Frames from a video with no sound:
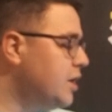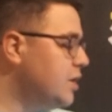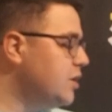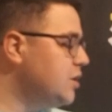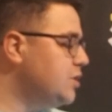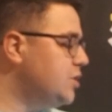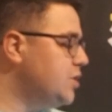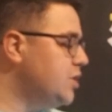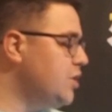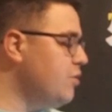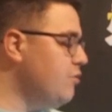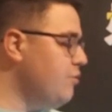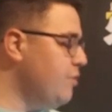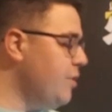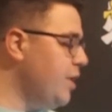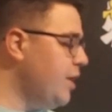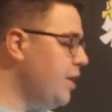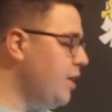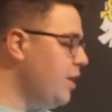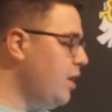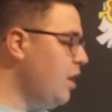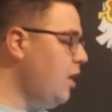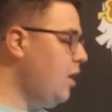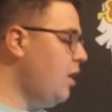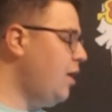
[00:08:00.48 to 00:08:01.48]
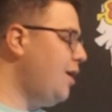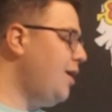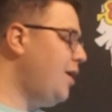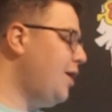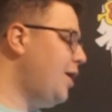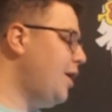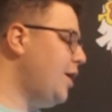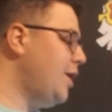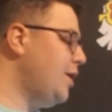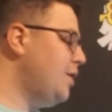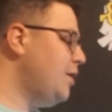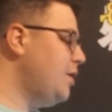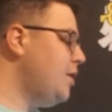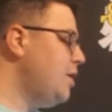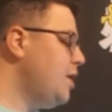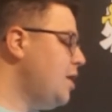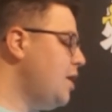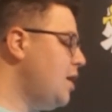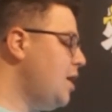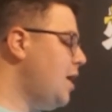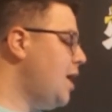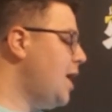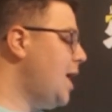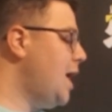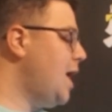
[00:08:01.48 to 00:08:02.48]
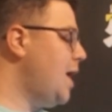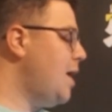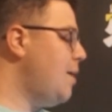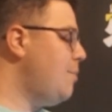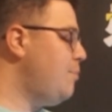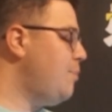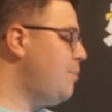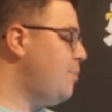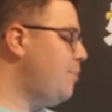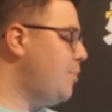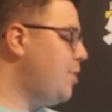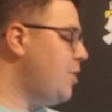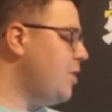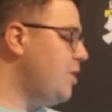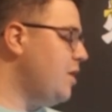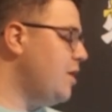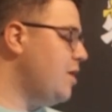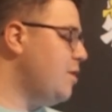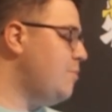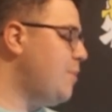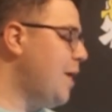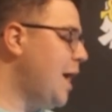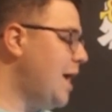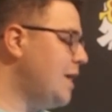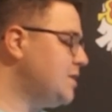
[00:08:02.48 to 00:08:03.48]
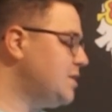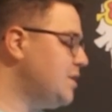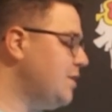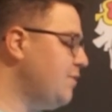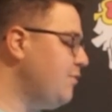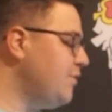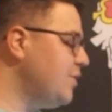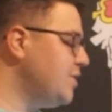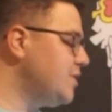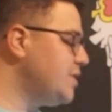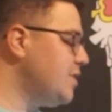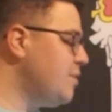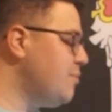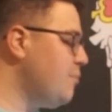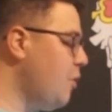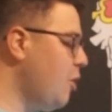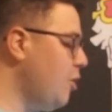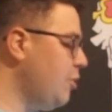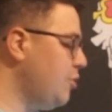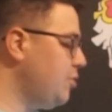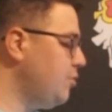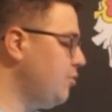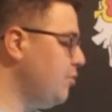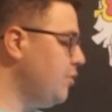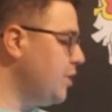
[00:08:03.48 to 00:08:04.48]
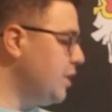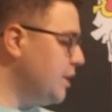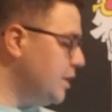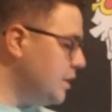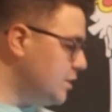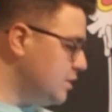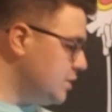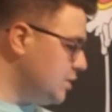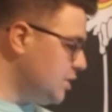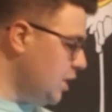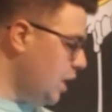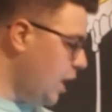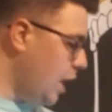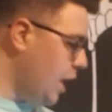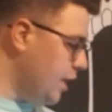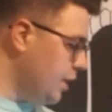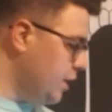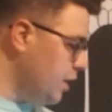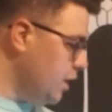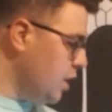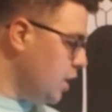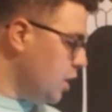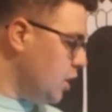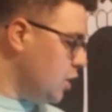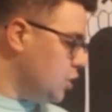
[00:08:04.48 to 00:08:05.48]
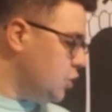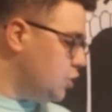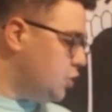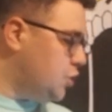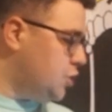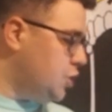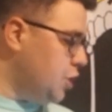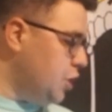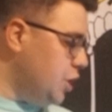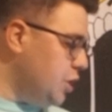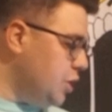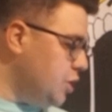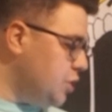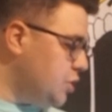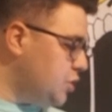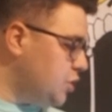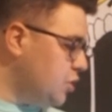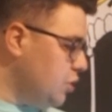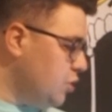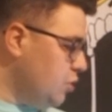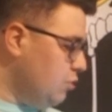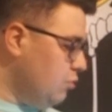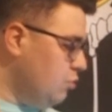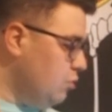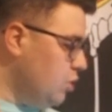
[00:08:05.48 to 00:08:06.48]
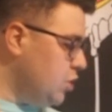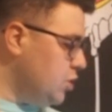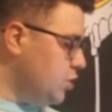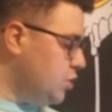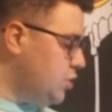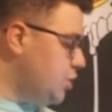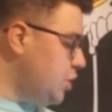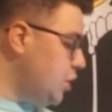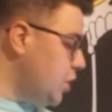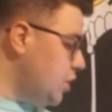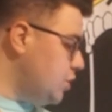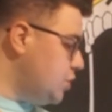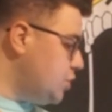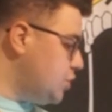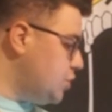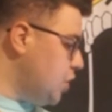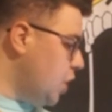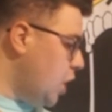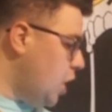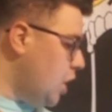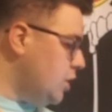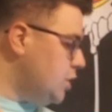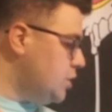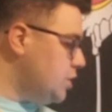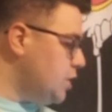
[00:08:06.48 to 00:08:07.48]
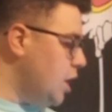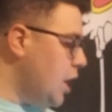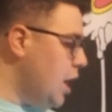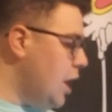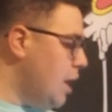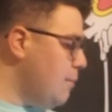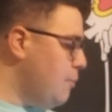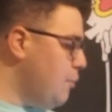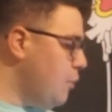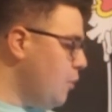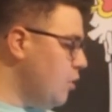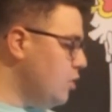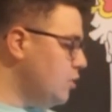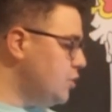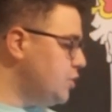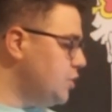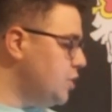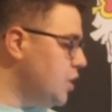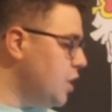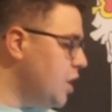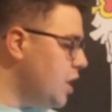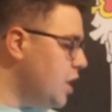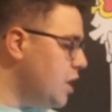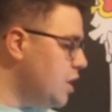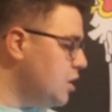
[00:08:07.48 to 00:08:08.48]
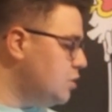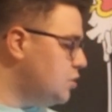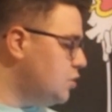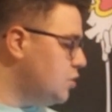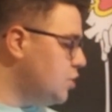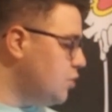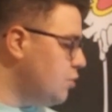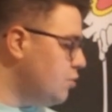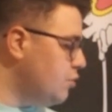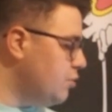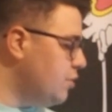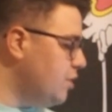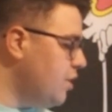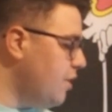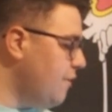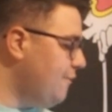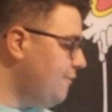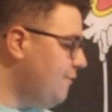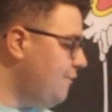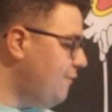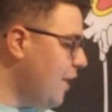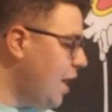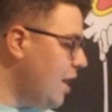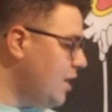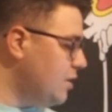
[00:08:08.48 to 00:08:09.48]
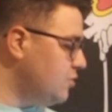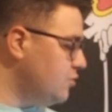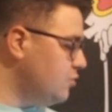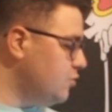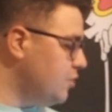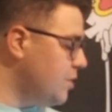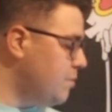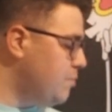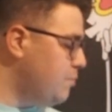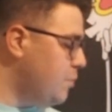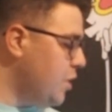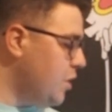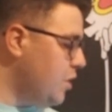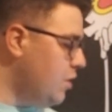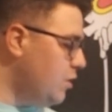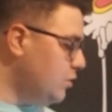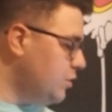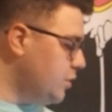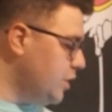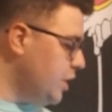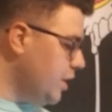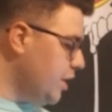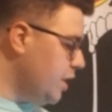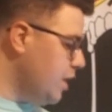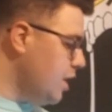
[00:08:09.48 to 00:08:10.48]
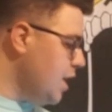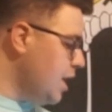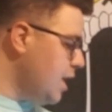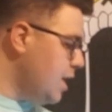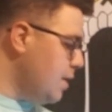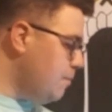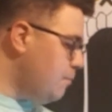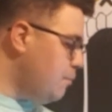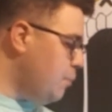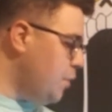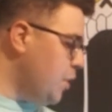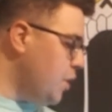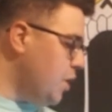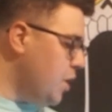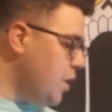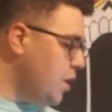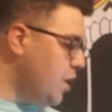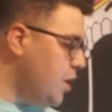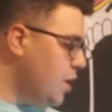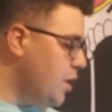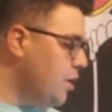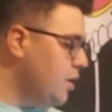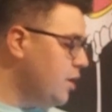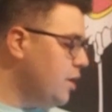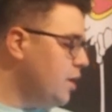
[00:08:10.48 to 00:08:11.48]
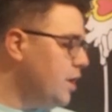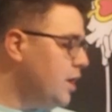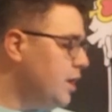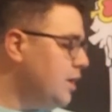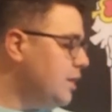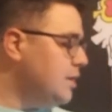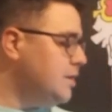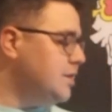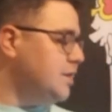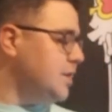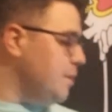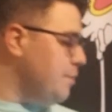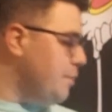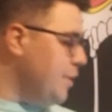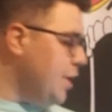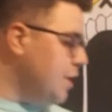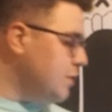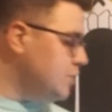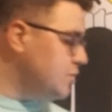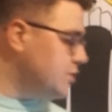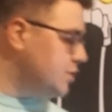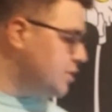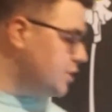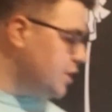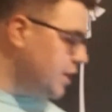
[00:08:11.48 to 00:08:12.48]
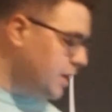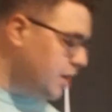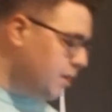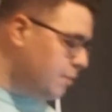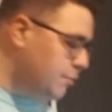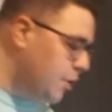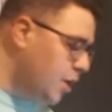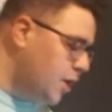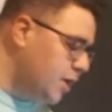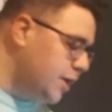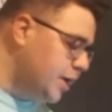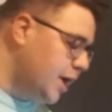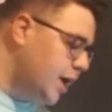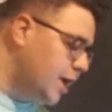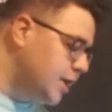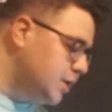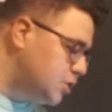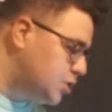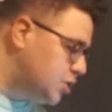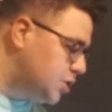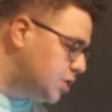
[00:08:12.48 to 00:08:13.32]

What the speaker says: continuing on, the Pastifista Mark III's like, cease resistance and proceed to the factory building B. And the CP agent's like, come on guys,